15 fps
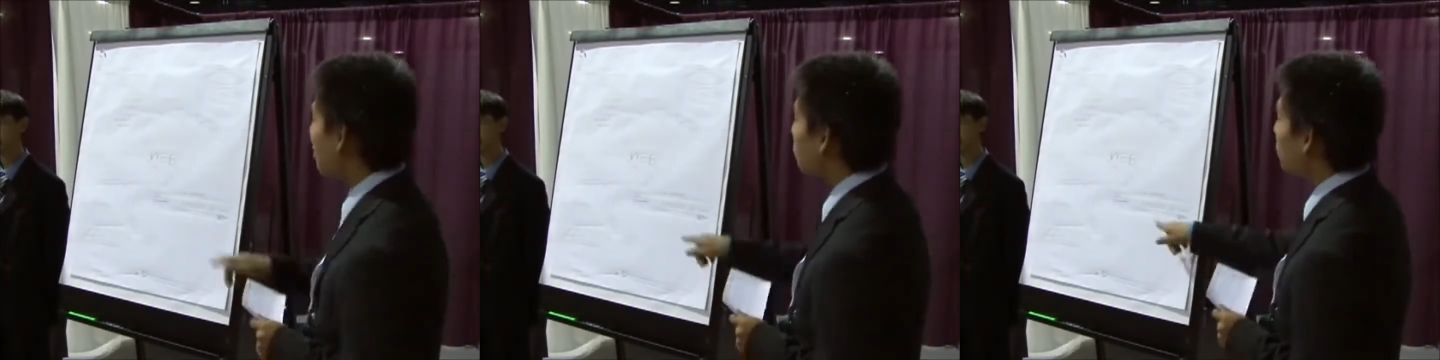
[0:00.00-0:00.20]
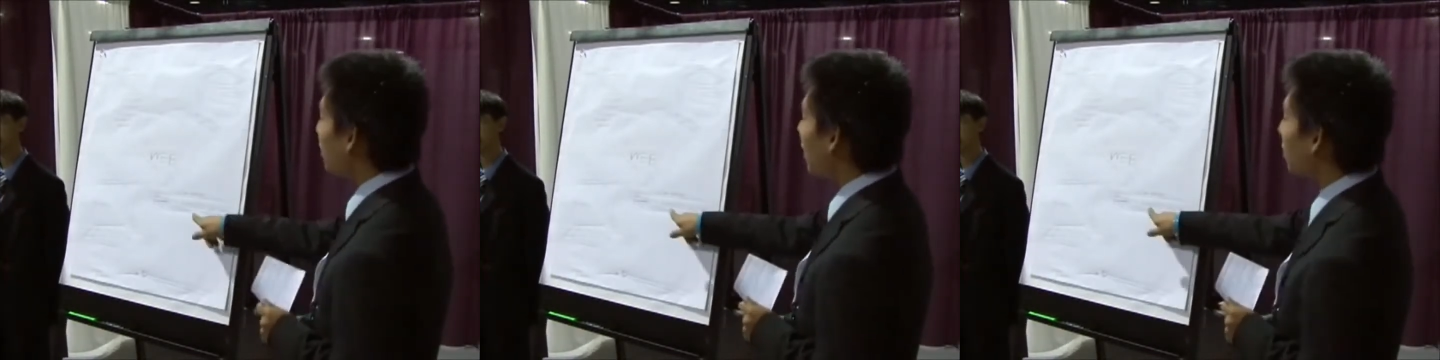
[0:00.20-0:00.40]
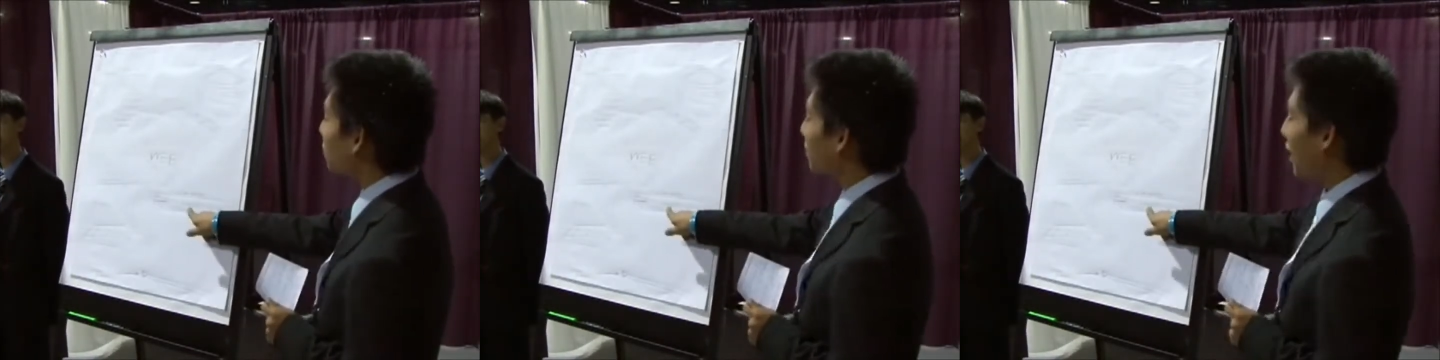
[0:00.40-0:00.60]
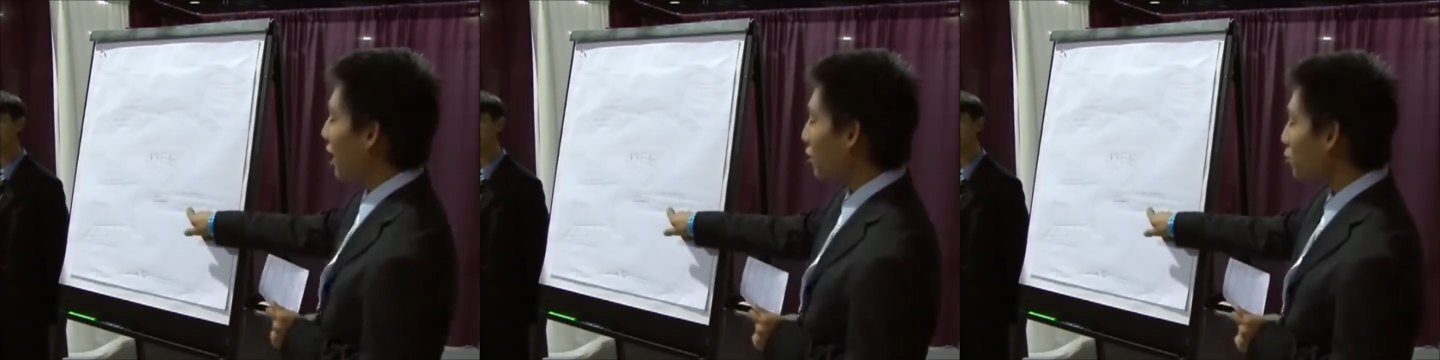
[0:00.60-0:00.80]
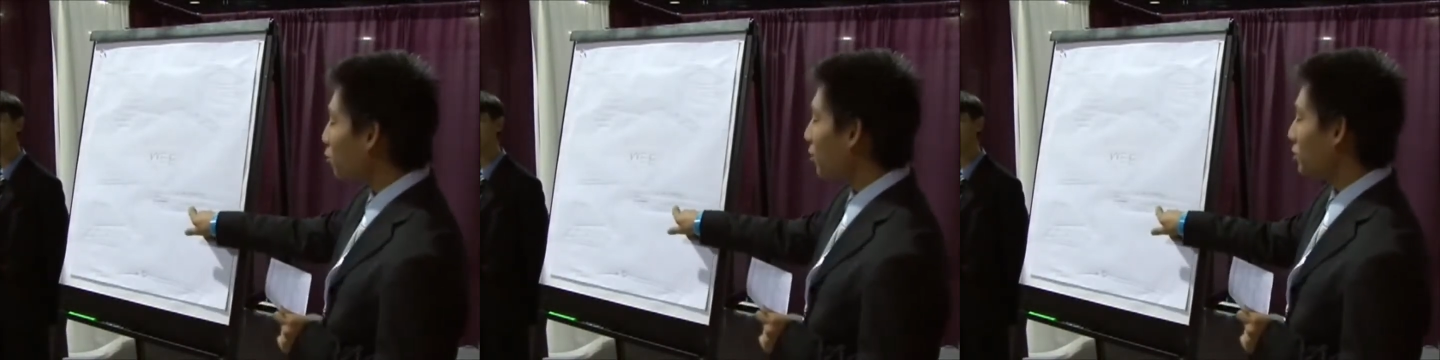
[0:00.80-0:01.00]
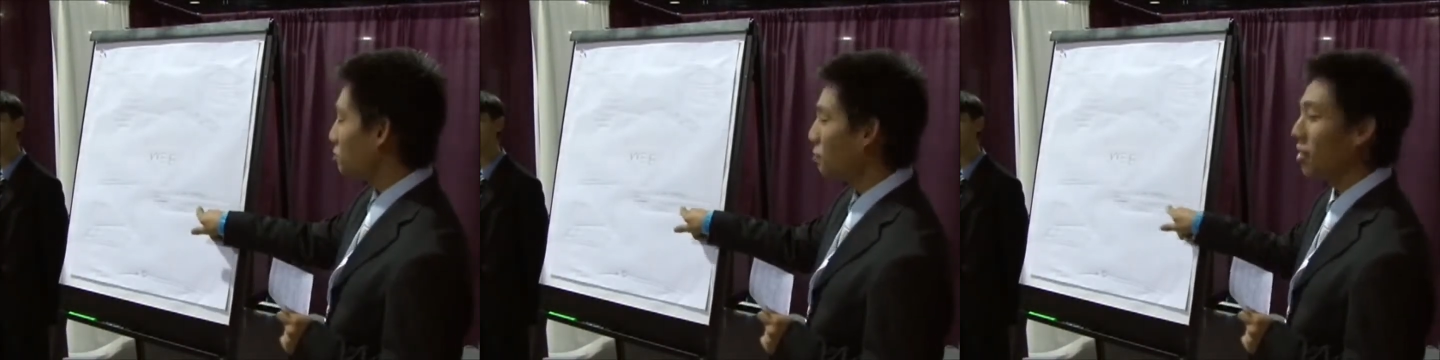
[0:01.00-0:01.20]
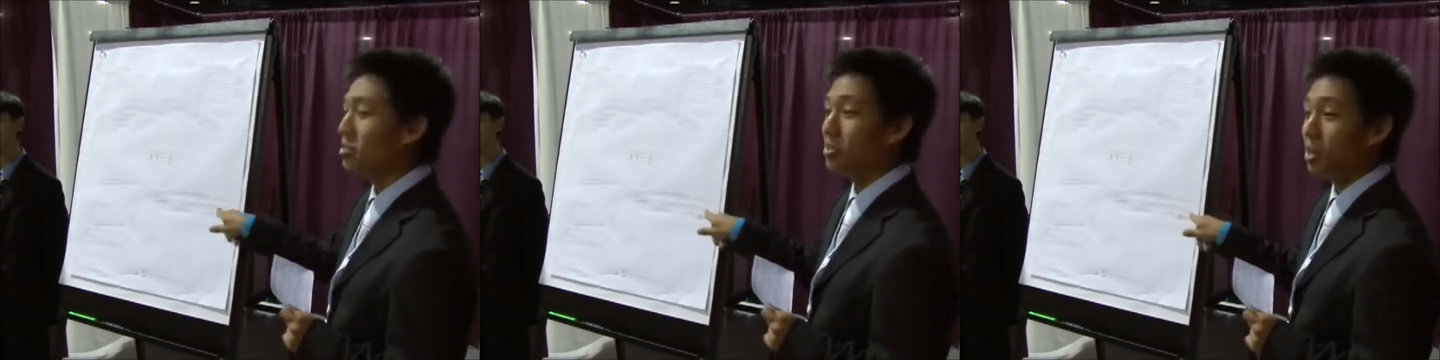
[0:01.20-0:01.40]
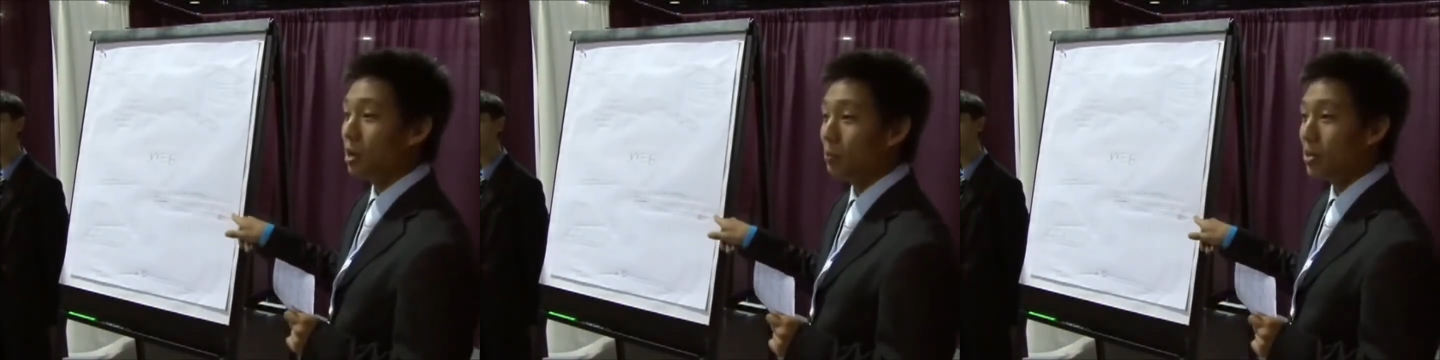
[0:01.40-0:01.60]
then we have categorized
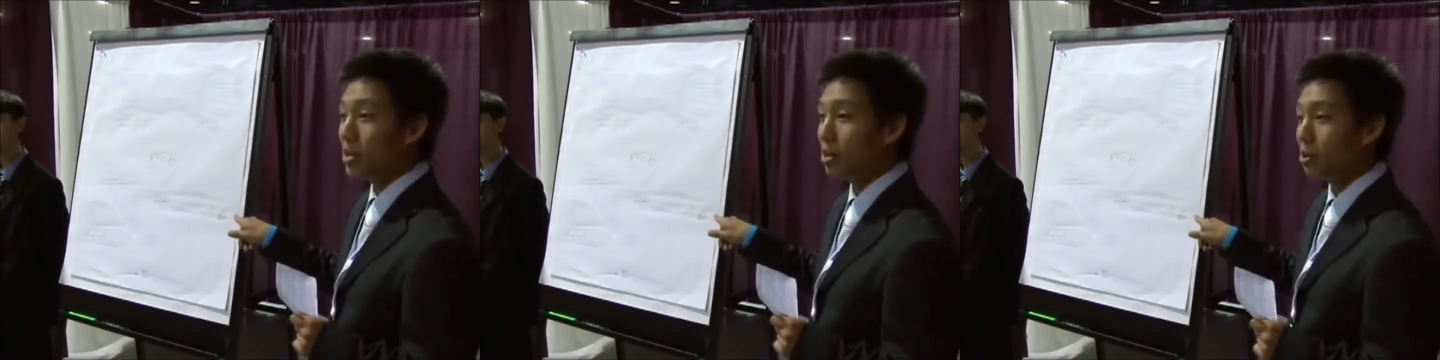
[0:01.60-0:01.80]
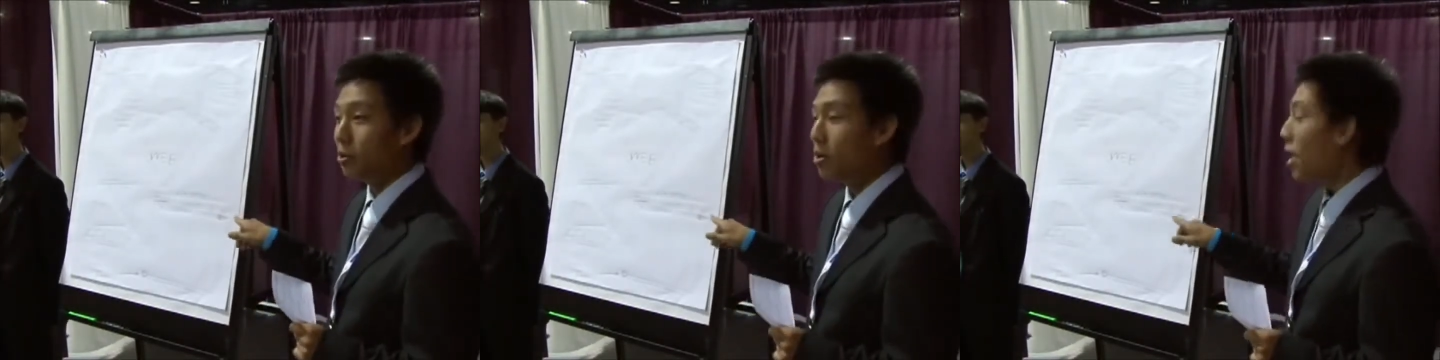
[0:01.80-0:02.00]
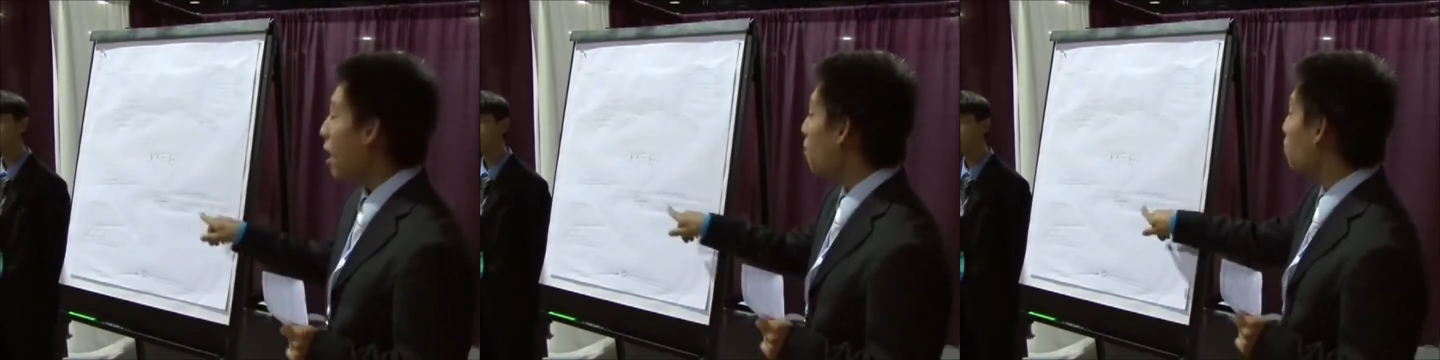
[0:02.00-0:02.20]
buttons up here,